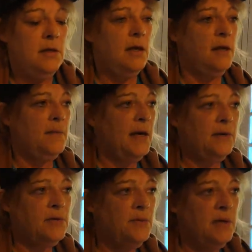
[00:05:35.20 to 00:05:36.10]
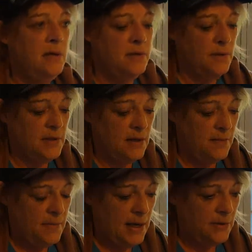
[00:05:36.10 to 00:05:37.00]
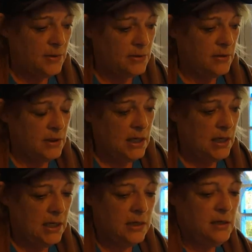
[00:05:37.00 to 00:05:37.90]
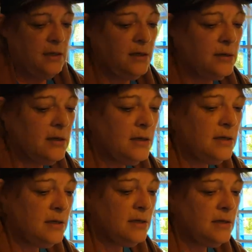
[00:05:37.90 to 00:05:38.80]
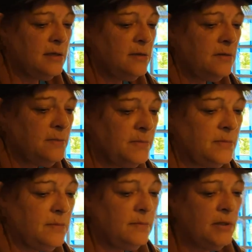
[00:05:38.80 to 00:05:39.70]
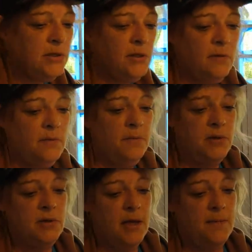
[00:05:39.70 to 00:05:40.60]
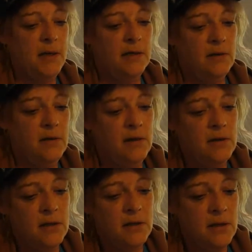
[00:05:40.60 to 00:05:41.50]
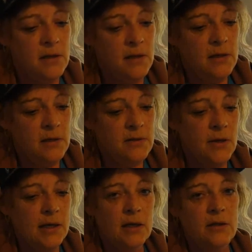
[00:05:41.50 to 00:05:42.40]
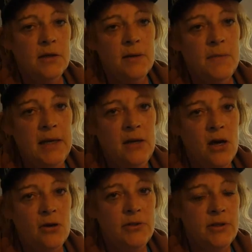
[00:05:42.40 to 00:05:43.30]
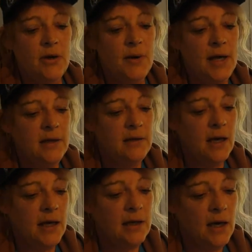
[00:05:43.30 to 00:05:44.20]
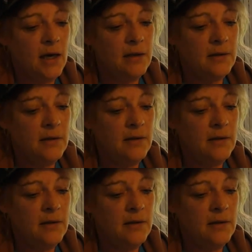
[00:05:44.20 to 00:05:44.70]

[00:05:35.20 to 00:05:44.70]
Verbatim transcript: Yeah, the backwards. What else was I backward creating? Here. Would you push that button? So I can look at my notes, so hang tight, guys.